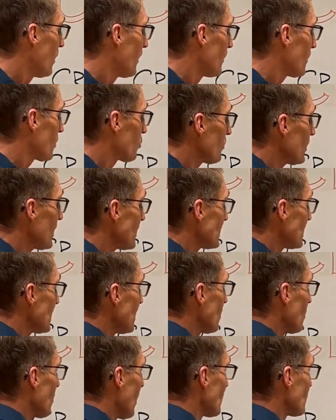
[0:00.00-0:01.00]
the
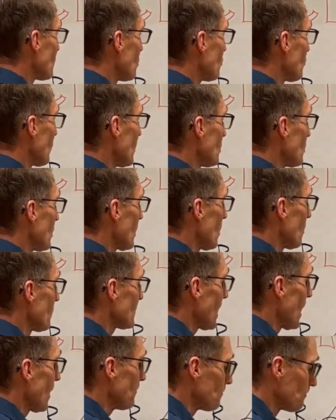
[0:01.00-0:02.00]
creatine concentration goes
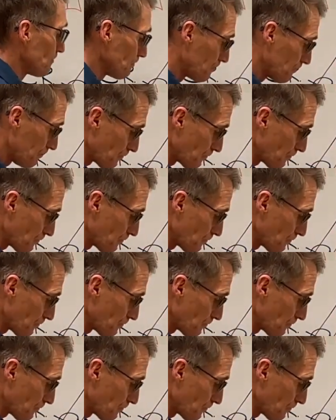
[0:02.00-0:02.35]
up.